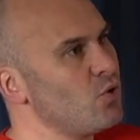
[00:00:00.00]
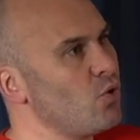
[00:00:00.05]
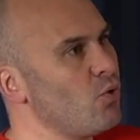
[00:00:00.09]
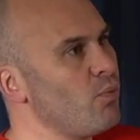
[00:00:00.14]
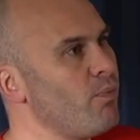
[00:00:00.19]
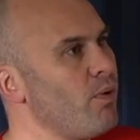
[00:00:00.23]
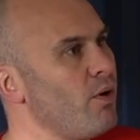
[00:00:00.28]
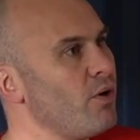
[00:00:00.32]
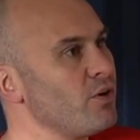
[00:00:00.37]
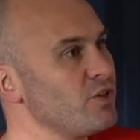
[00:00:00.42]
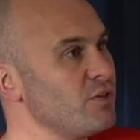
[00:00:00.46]

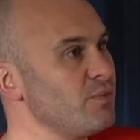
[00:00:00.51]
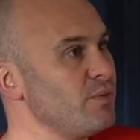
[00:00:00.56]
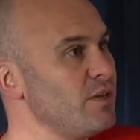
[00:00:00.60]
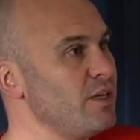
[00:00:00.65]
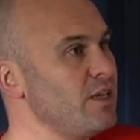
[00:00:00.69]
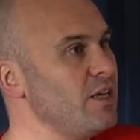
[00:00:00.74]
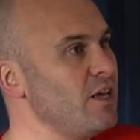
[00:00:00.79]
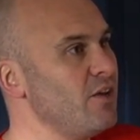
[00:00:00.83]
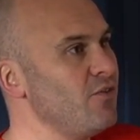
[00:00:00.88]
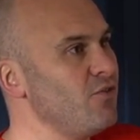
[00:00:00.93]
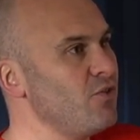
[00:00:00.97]
or
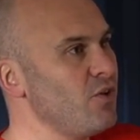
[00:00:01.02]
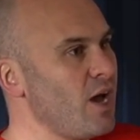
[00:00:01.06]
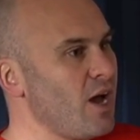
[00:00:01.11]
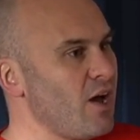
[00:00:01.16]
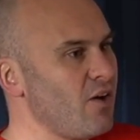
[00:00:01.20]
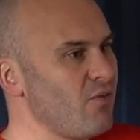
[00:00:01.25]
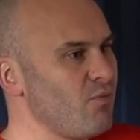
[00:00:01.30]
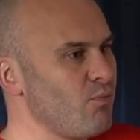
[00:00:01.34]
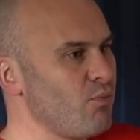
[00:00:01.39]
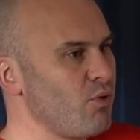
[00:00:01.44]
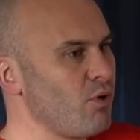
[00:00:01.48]
possibly if you
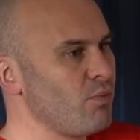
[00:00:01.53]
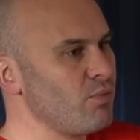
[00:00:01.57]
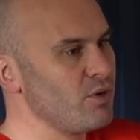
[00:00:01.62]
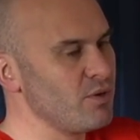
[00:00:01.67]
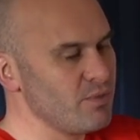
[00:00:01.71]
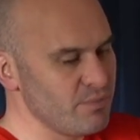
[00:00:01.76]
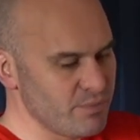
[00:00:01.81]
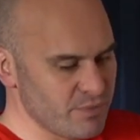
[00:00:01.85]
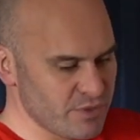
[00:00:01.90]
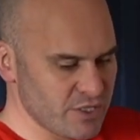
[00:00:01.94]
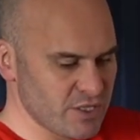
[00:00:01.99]
have
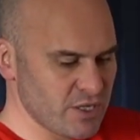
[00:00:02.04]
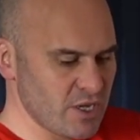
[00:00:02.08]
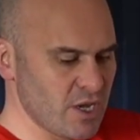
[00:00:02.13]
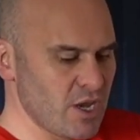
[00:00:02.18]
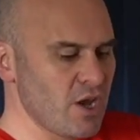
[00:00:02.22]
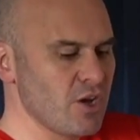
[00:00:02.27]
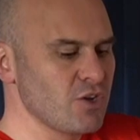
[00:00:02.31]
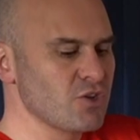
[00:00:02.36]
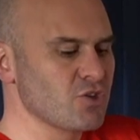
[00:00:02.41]
problems